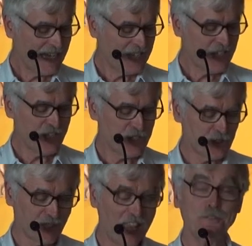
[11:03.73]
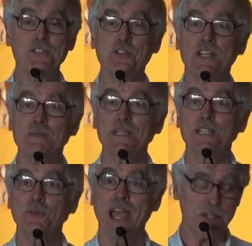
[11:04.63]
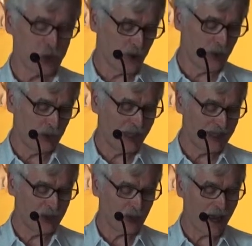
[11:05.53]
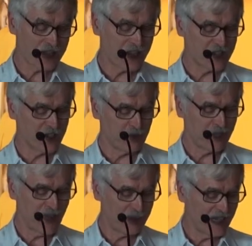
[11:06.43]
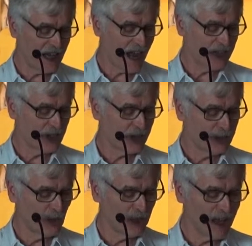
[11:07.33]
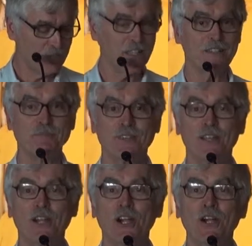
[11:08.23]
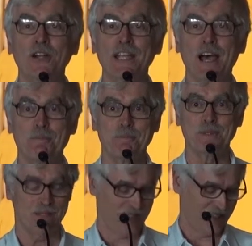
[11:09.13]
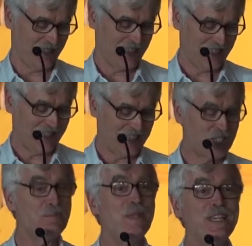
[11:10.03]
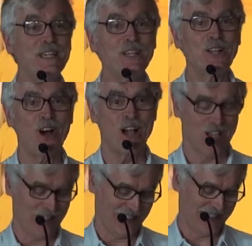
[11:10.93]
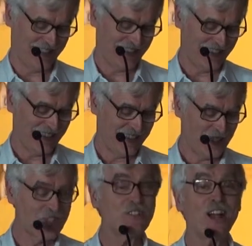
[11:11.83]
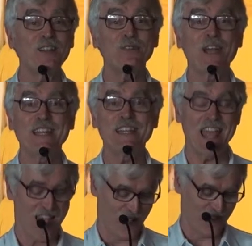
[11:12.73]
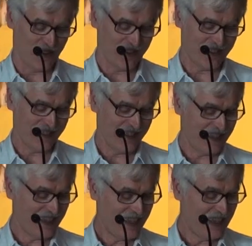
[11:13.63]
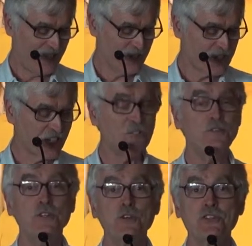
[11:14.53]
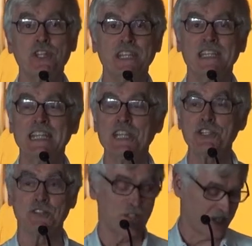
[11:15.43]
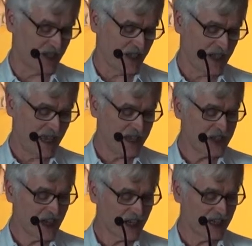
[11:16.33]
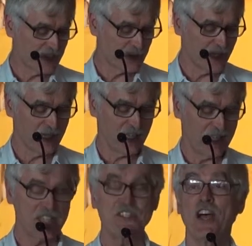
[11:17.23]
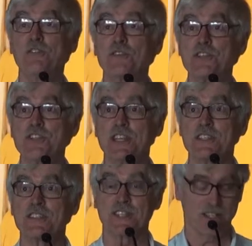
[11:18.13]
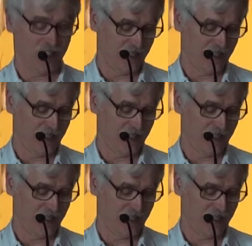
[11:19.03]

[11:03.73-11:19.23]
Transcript: since your life is going to be a gradual process of becoming kinder and more loving, hurry up. Speed it along. Start right now. There's a confusion in each of us, a sickness, really, selfishness.